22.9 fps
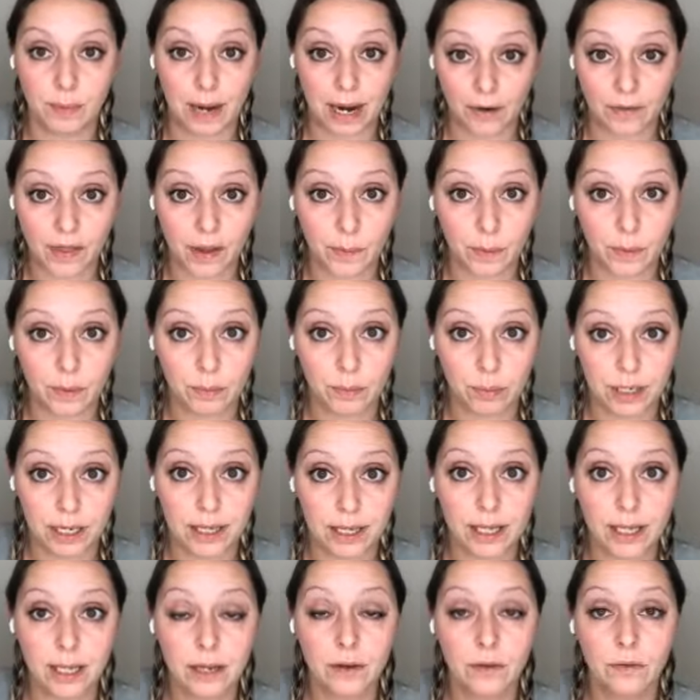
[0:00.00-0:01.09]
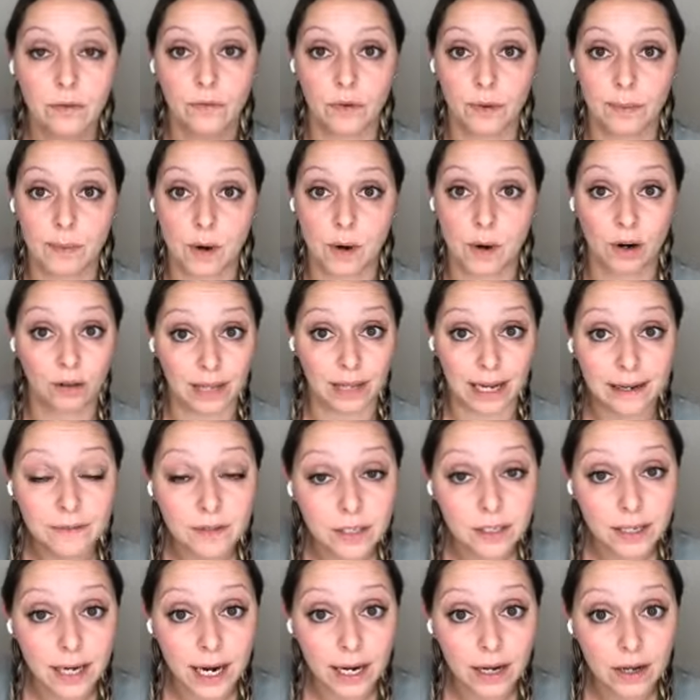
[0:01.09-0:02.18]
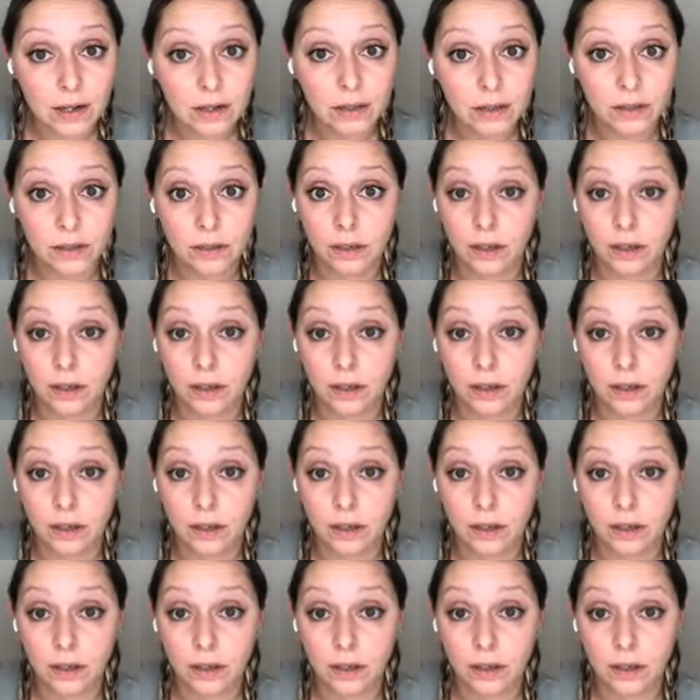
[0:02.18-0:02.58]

air that we're breathing, from our lifestyle,